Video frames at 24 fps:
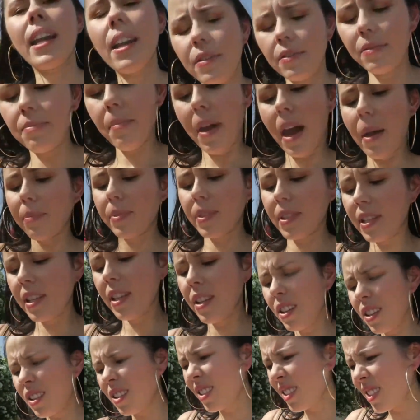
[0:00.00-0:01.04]
have maps
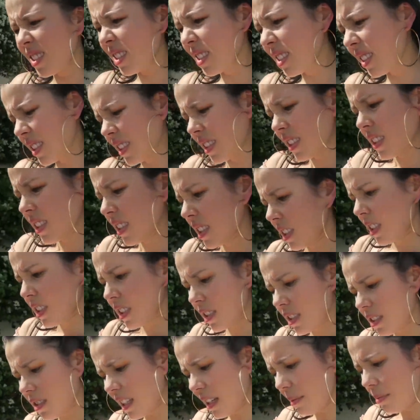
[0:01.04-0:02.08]
here,
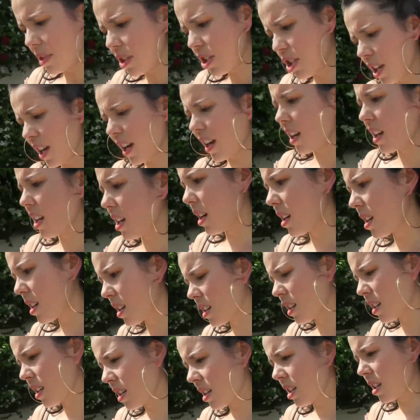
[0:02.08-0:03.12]
so let me check
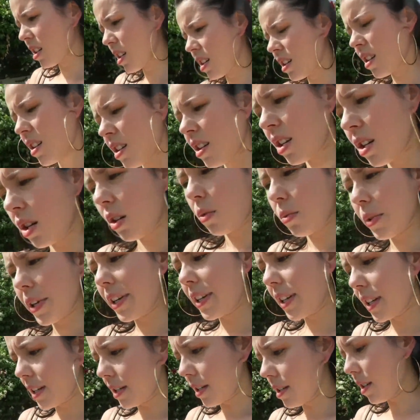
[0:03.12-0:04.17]

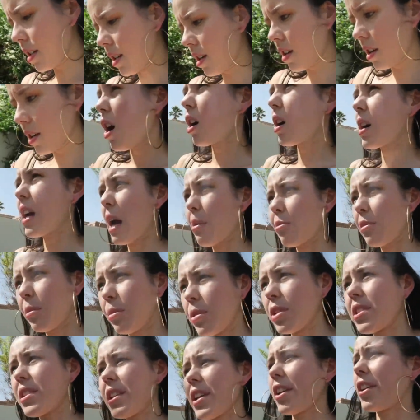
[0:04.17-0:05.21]
where it is. Okay, I'm
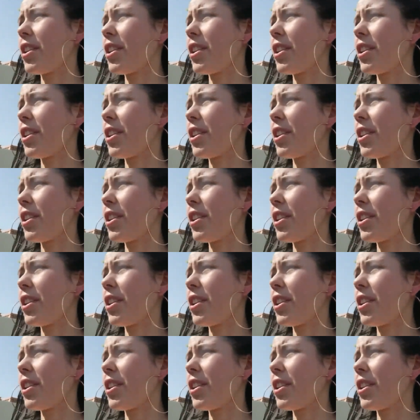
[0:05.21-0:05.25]
almost